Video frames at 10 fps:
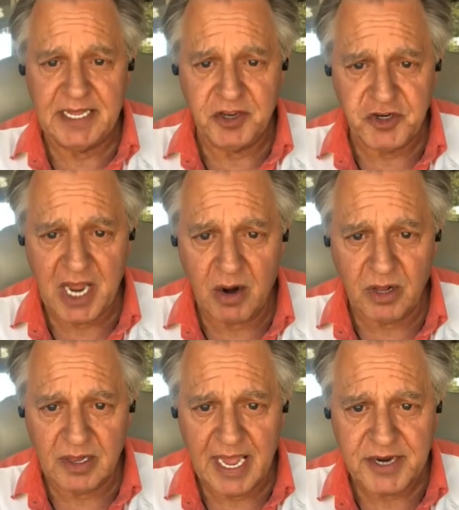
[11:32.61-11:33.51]
in the
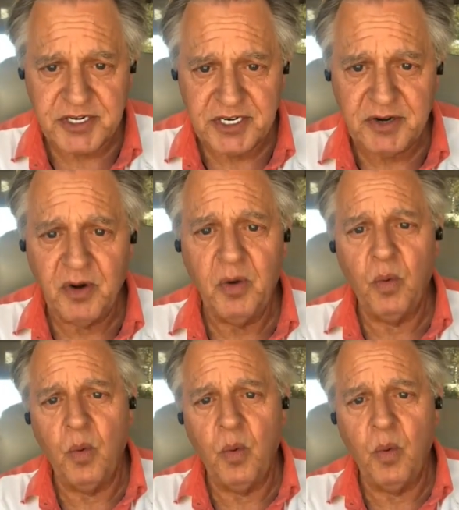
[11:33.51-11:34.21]
general election